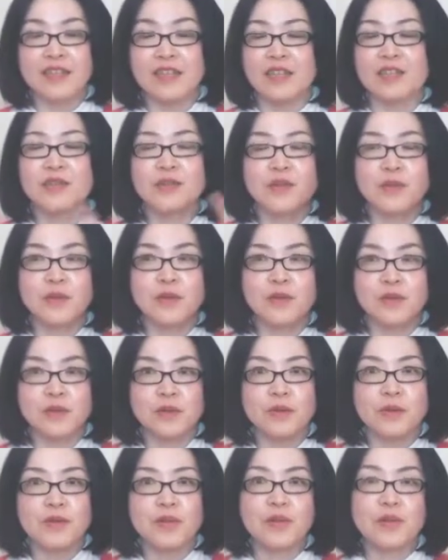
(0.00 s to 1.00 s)
It's
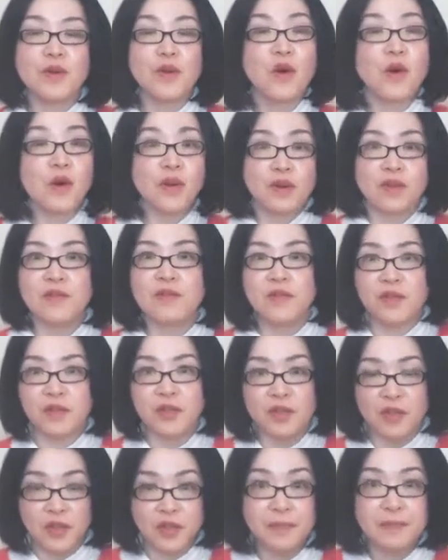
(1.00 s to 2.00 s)
too long for
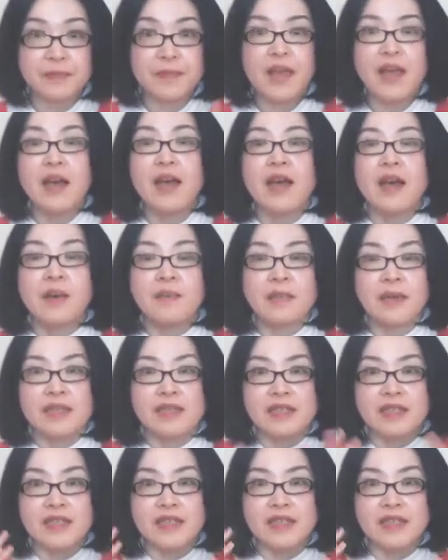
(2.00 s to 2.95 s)
you. But